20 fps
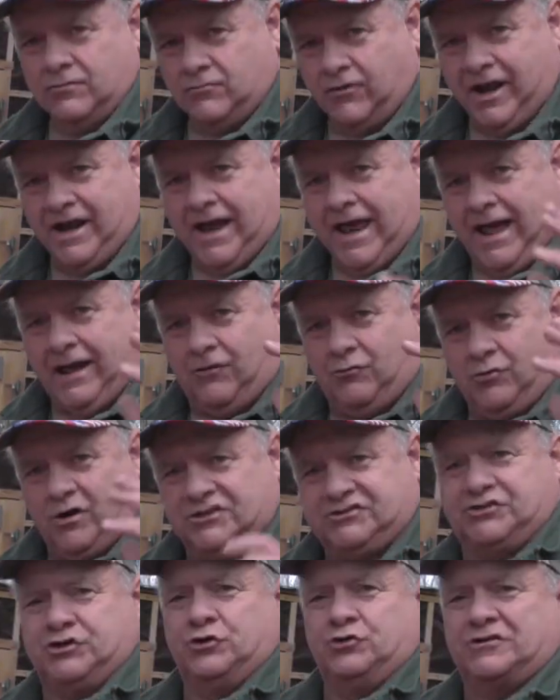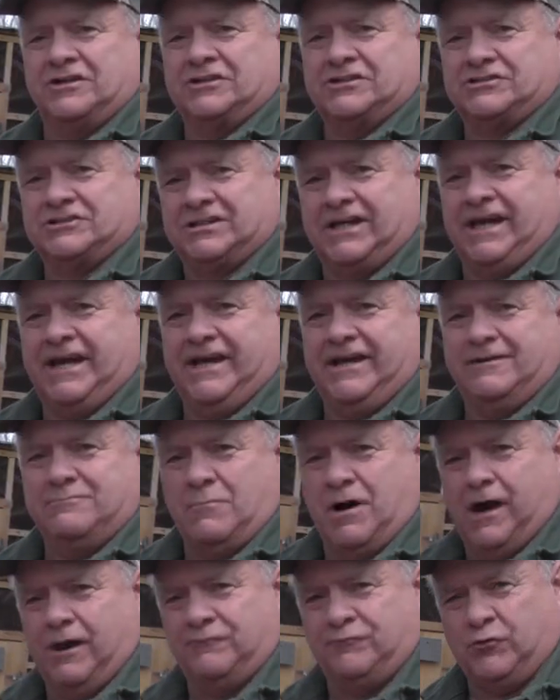Right now, what you can see in
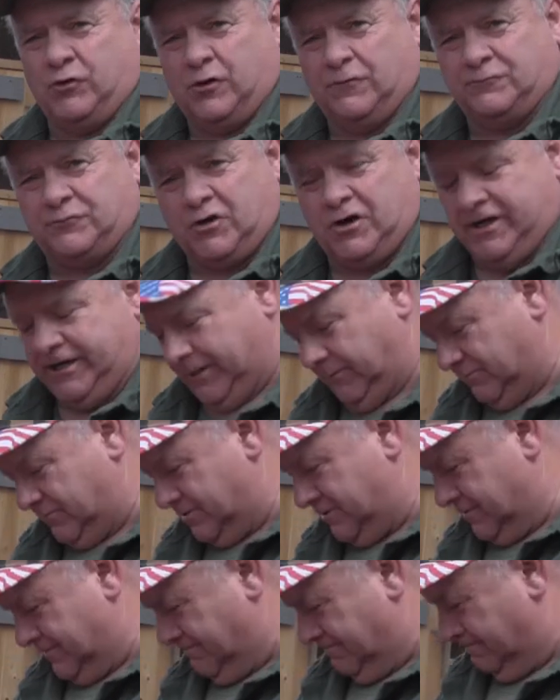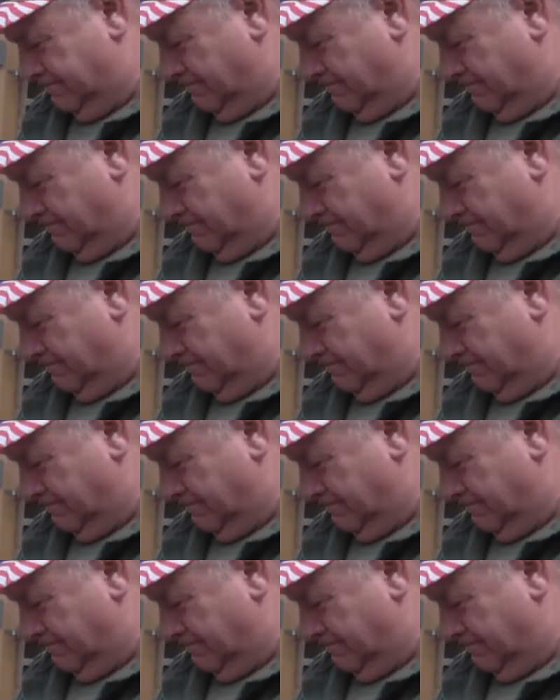my four frames.